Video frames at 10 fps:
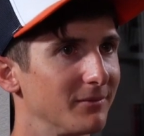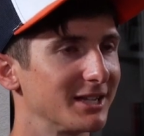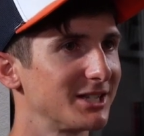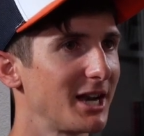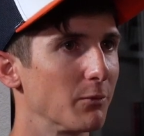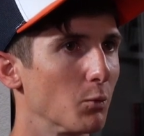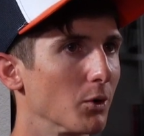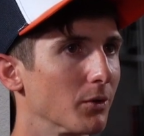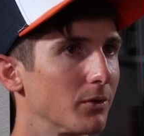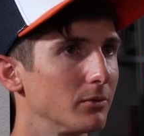it's not even
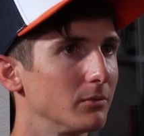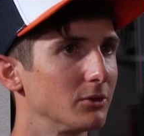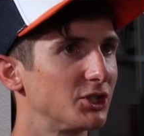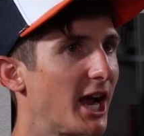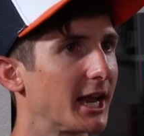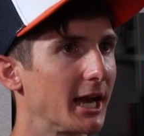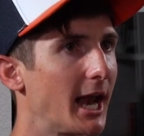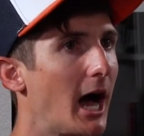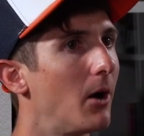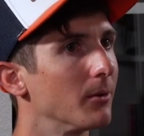worth checking it
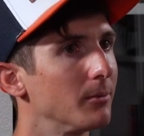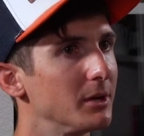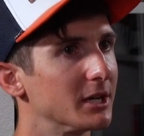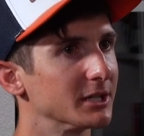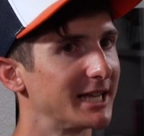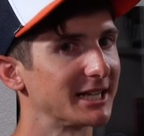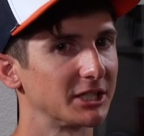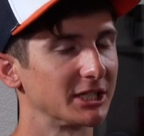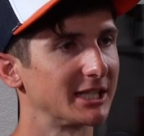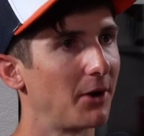out because that's
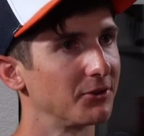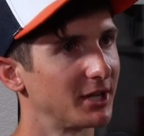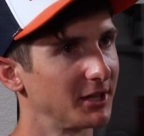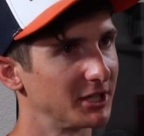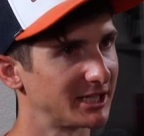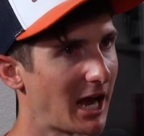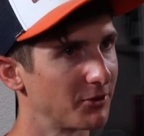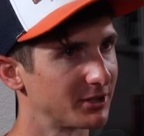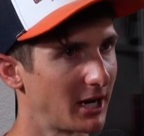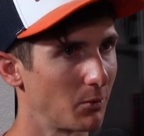the south side. The south
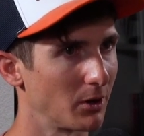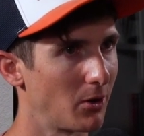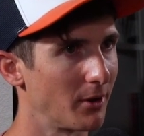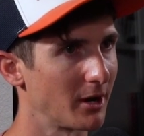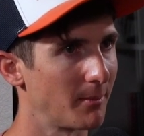side, we're going